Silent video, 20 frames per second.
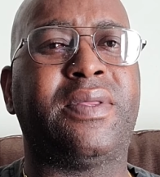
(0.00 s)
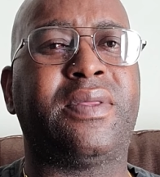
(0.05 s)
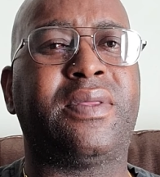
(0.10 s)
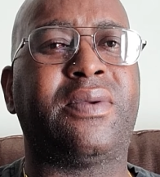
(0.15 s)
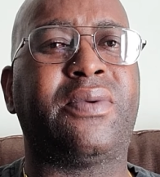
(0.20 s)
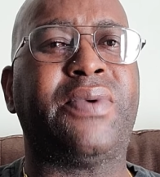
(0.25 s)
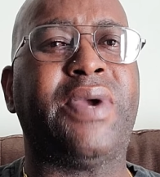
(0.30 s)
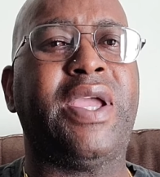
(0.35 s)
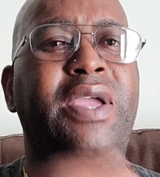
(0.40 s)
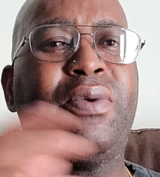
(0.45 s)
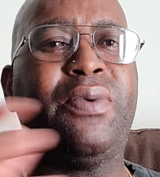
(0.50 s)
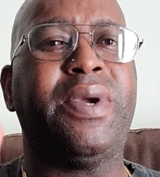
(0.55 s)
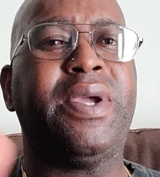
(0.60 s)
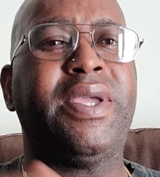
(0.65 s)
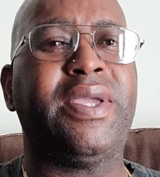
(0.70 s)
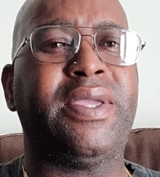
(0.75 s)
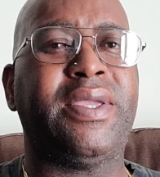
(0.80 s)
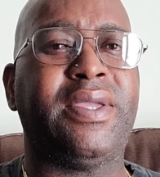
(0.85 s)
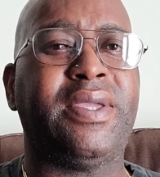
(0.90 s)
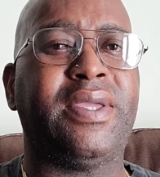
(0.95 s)
the right
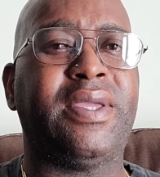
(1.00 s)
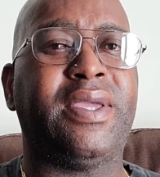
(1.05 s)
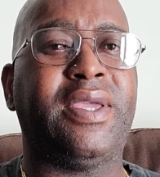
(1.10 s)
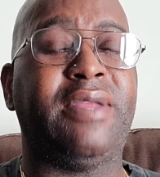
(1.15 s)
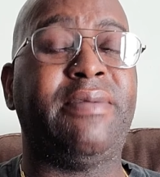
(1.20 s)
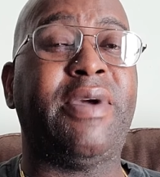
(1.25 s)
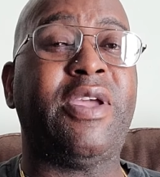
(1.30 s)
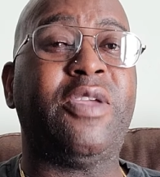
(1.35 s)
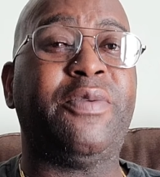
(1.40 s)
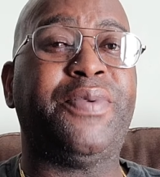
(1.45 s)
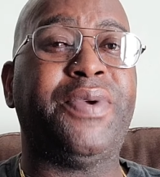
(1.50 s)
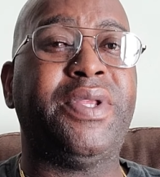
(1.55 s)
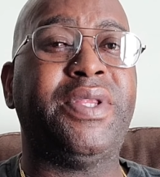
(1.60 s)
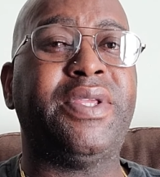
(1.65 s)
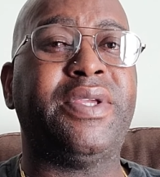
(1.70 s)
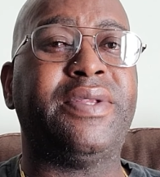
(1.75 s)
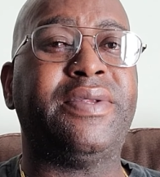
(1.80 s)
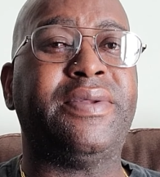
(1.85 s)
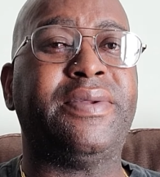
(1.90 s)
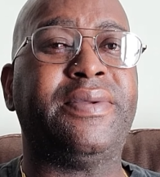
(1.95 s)
way, in my
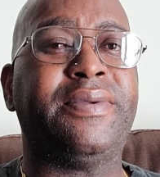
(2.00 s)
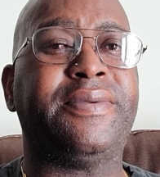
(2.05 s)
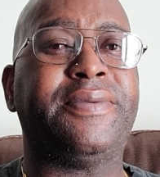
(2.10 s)
opinion.